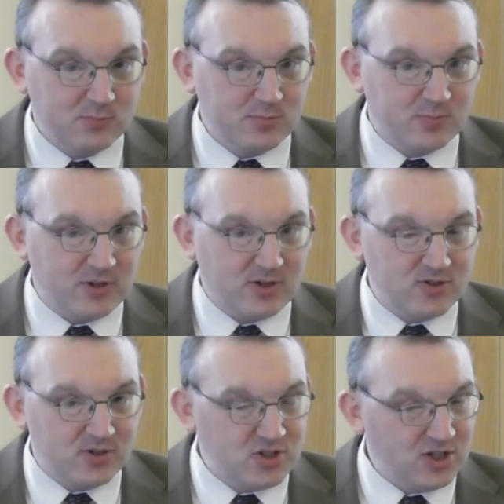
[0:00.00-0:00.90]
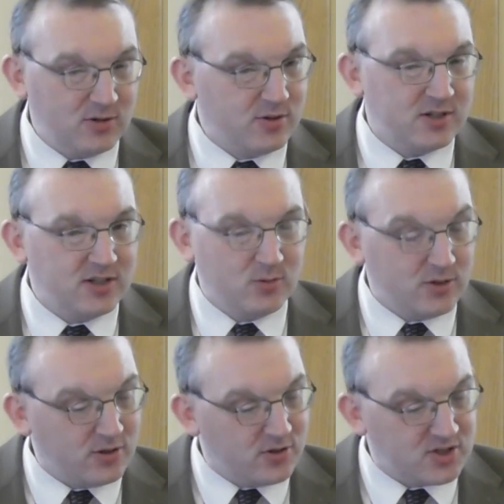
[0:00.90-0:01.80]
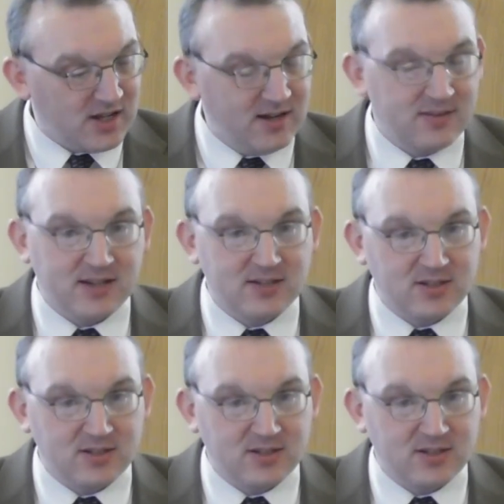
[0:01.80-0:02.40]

but because they're children and they don't understand things,